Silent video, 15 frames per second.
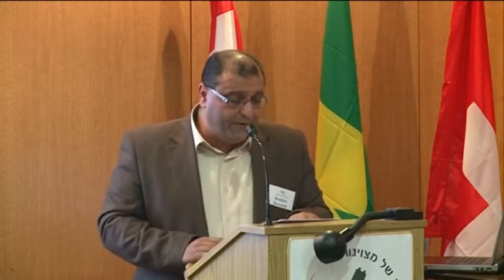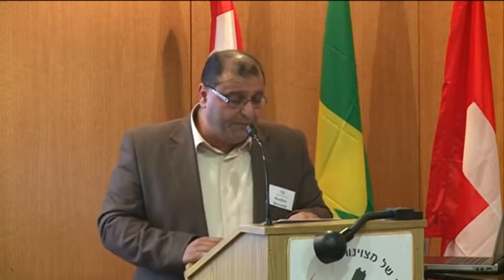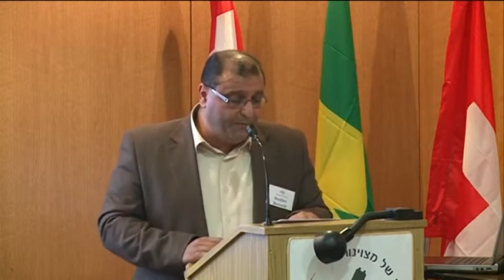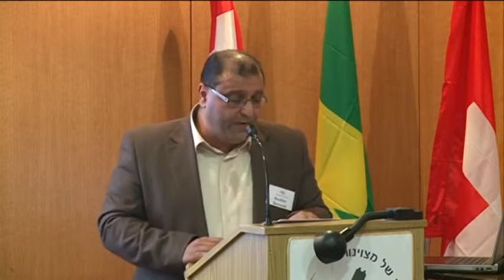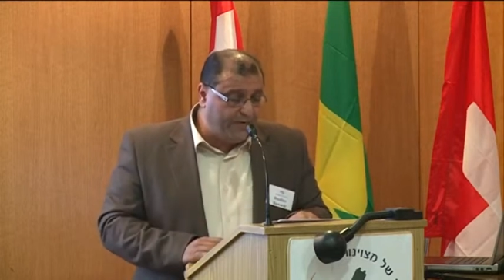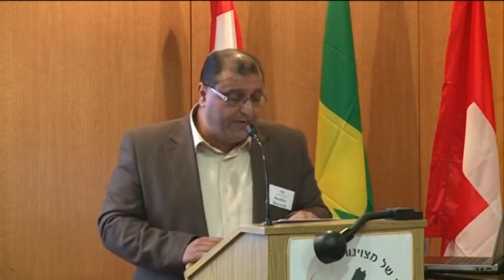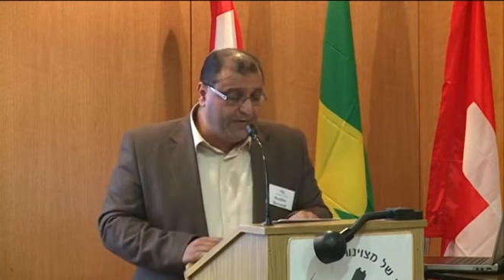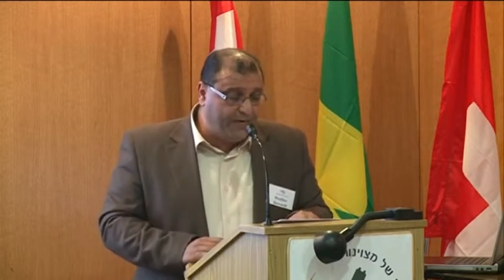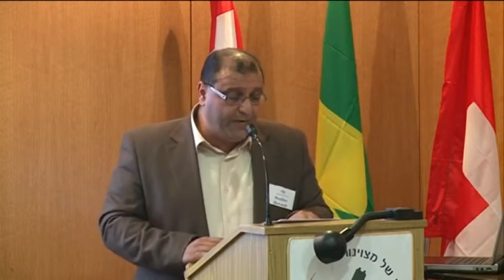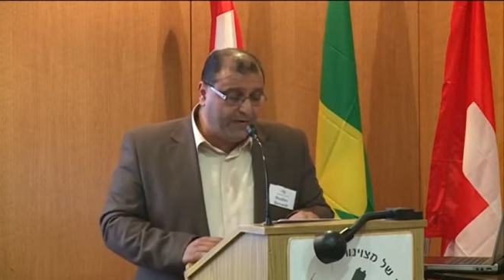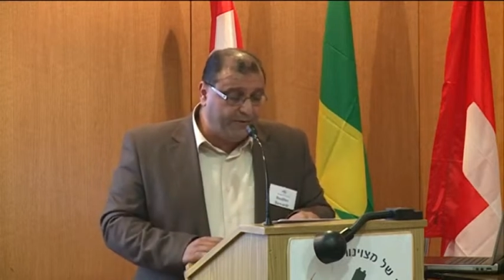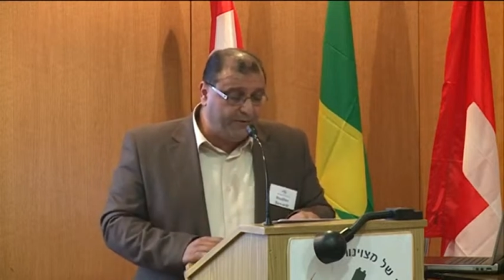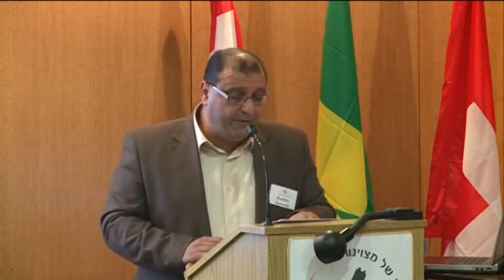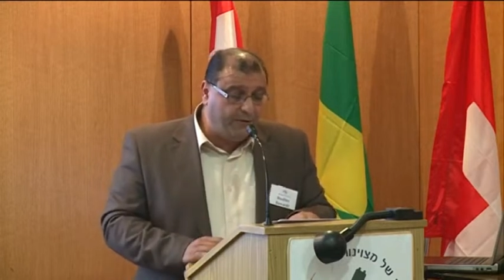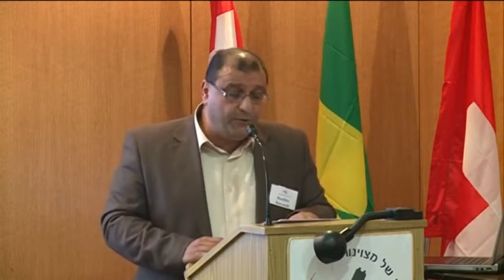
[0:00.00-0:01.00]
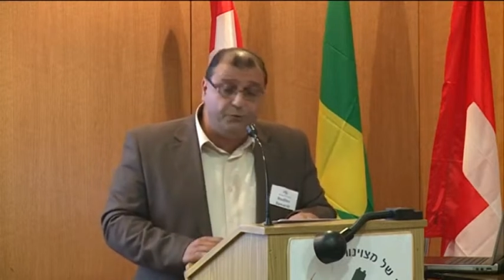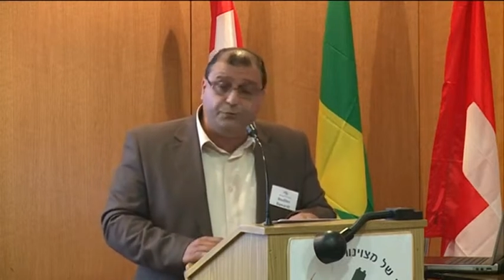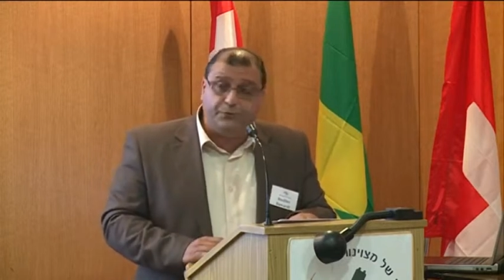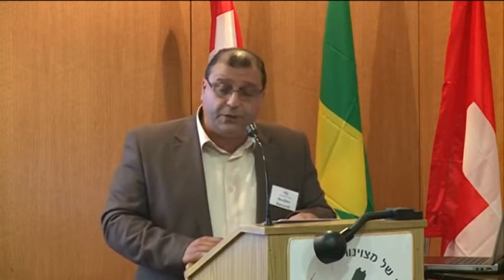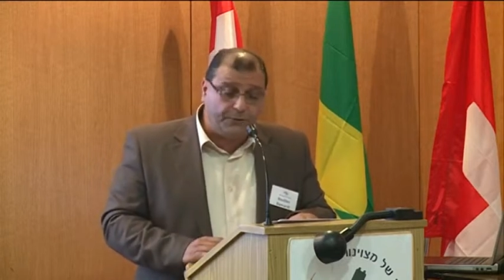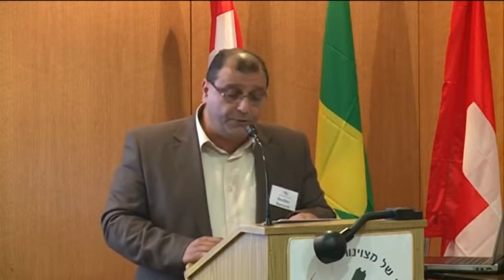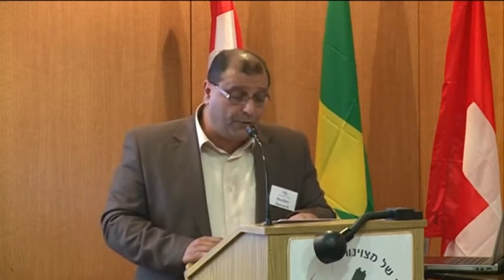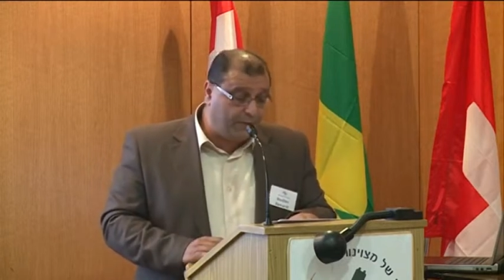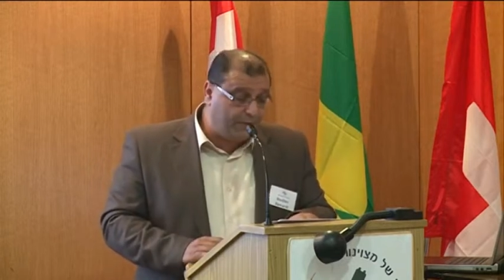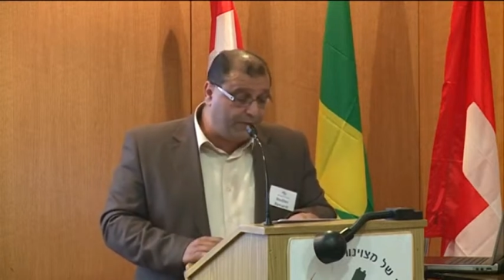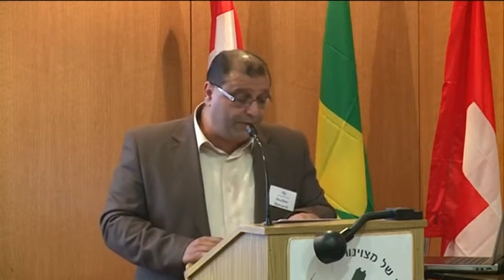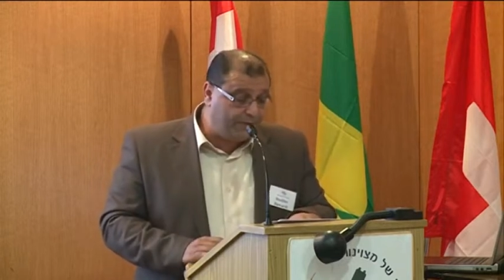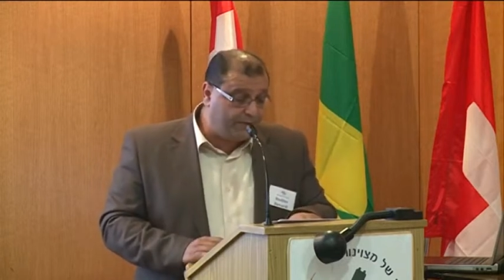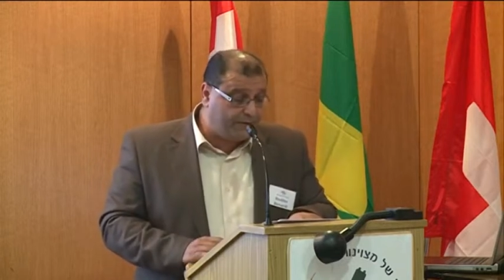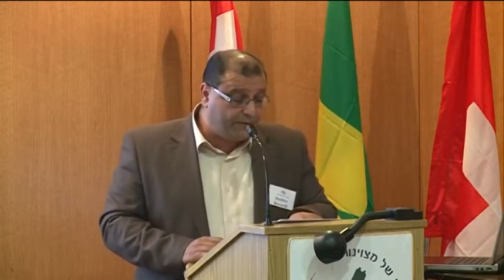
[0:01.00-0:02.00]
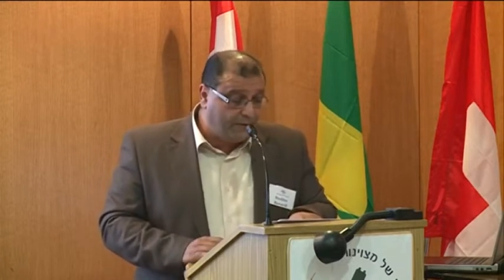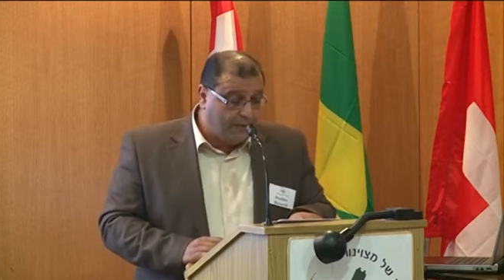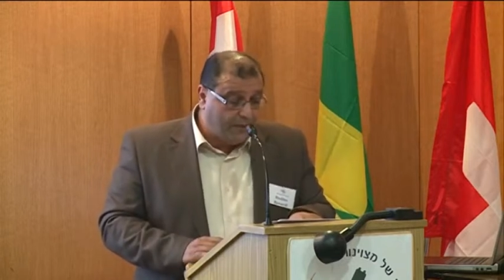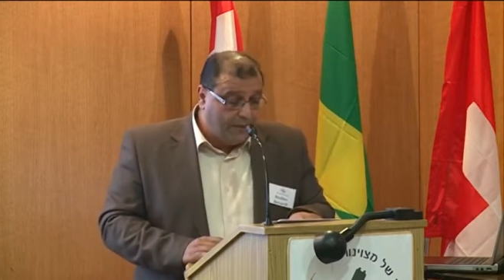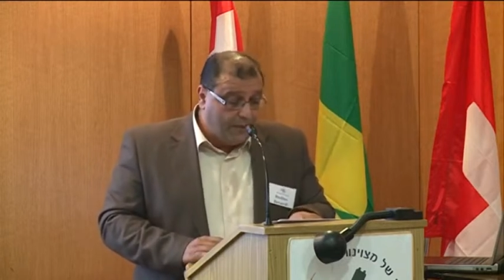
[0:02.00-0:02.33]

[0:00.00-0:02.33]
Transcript: the media and new technologies